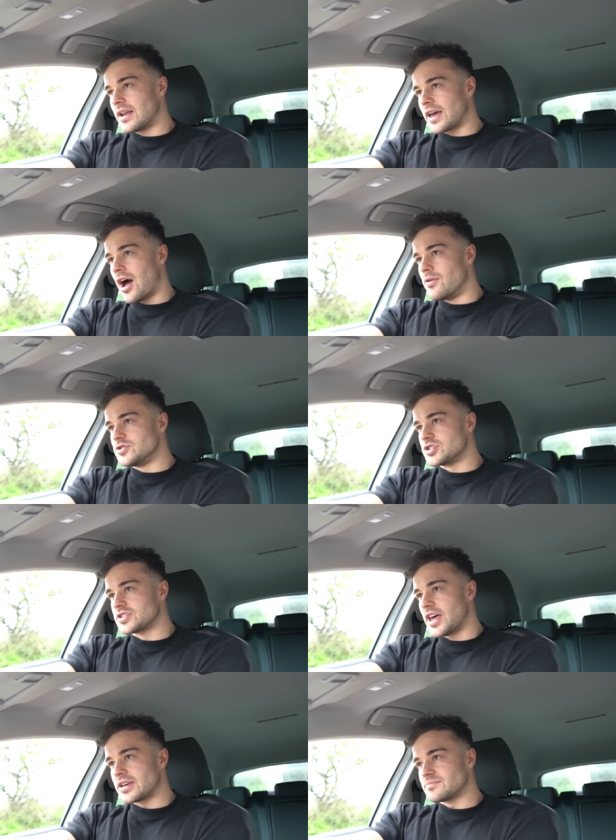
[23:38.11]
like I was
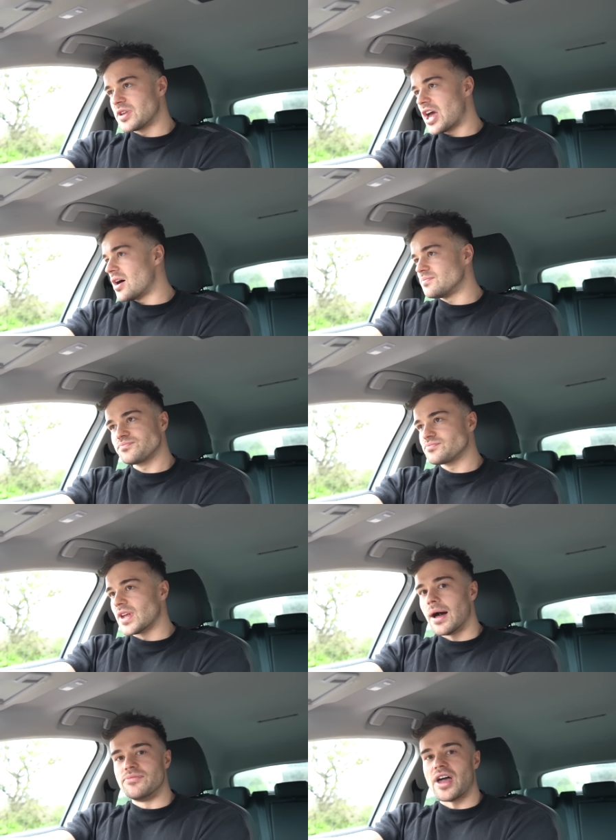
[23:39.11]
just like, yeah,
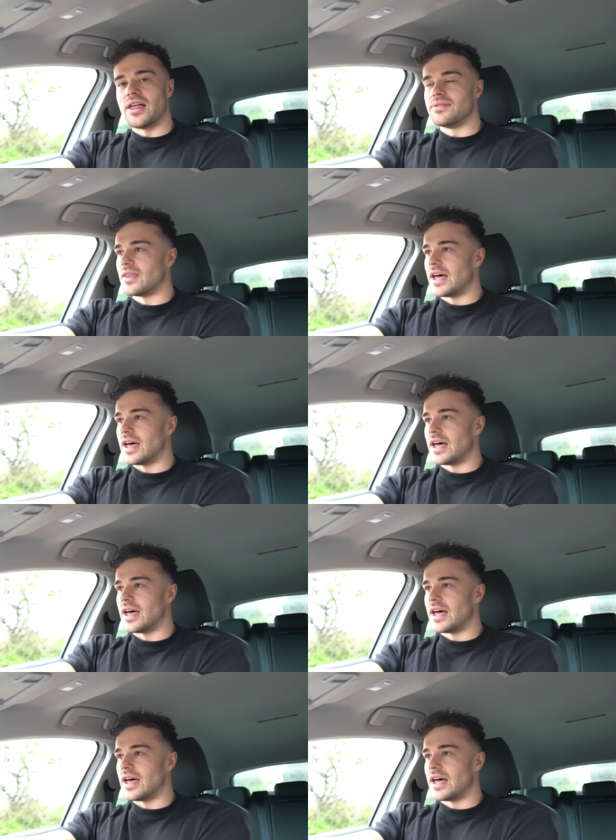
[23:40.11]
I'm done.